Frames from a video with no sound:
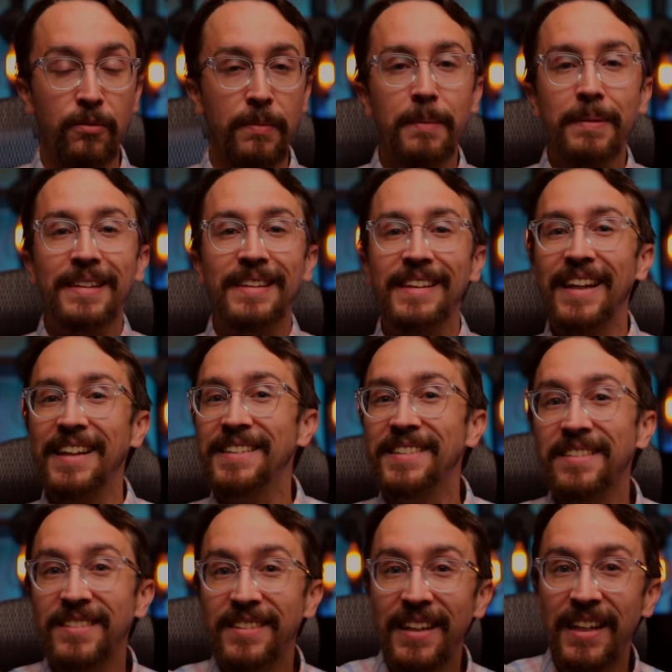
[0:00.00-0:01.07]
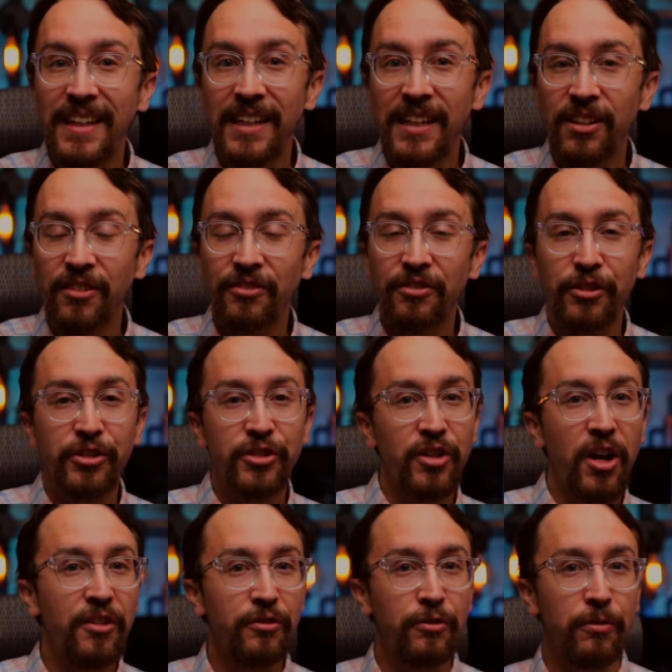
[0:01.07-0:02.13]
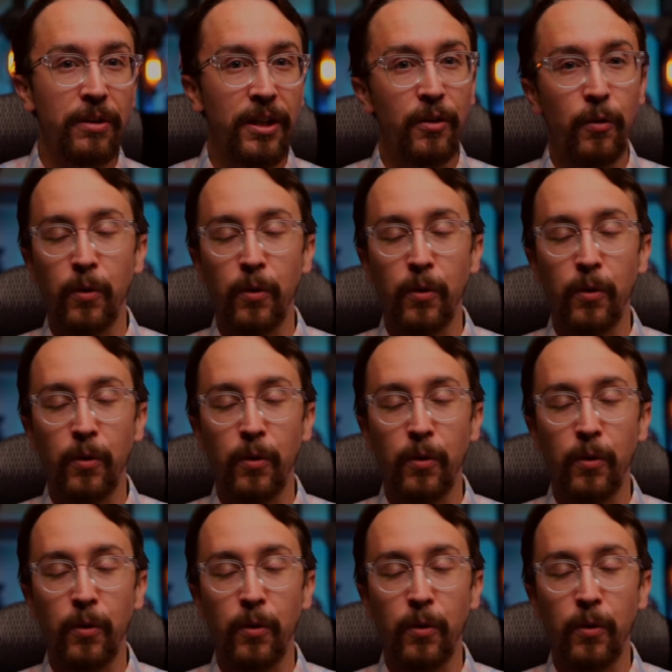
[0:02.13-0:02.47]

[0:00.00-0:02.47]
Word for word: maybe license key for software,